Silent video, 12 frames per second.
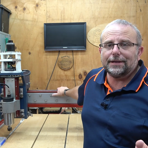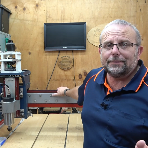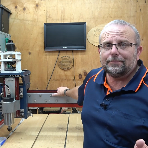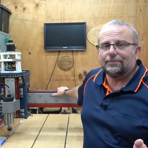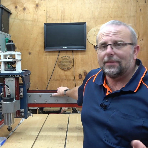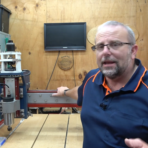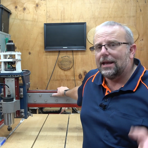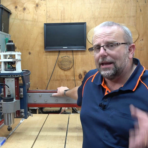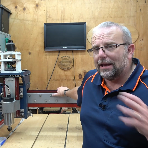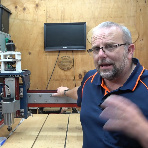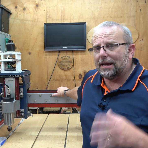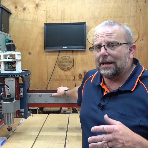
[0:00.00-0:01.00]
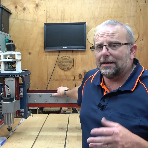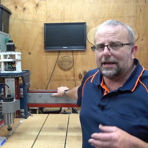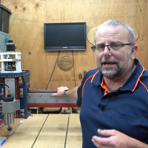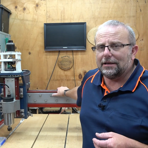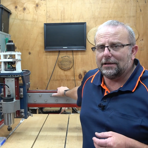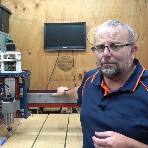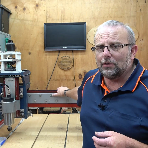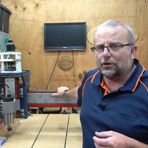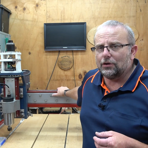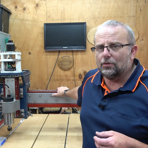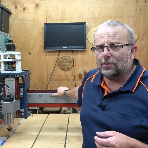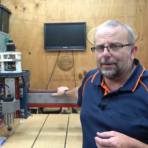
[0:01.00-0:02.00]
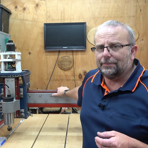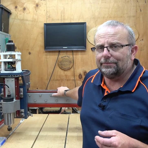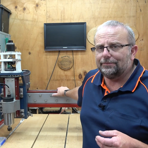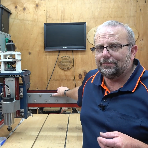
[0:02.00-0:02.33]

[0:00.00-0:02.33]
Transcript: it and adding in my new one.